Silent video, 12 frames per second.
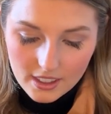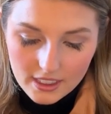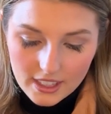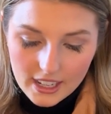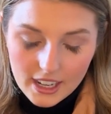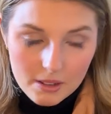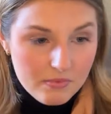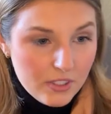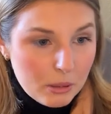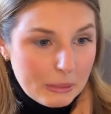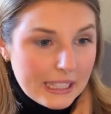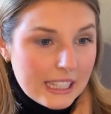that I'm
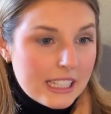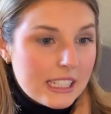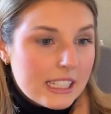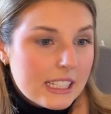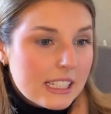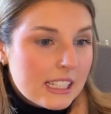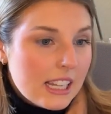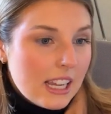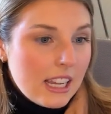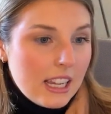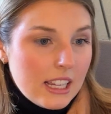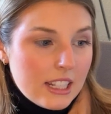filming this.
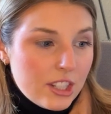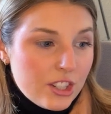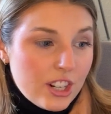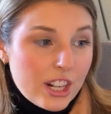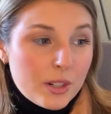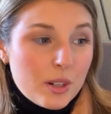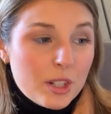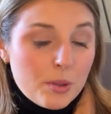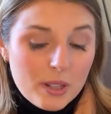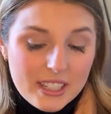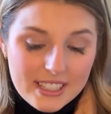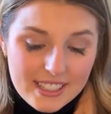It's January
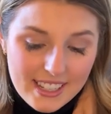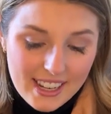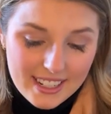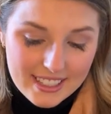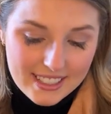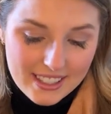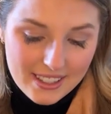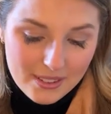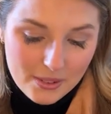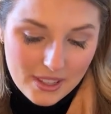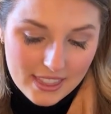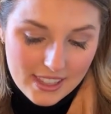26th.
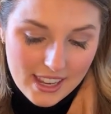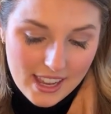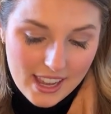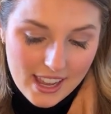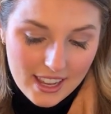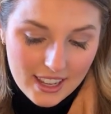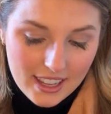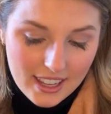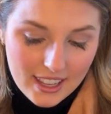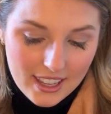What the heck?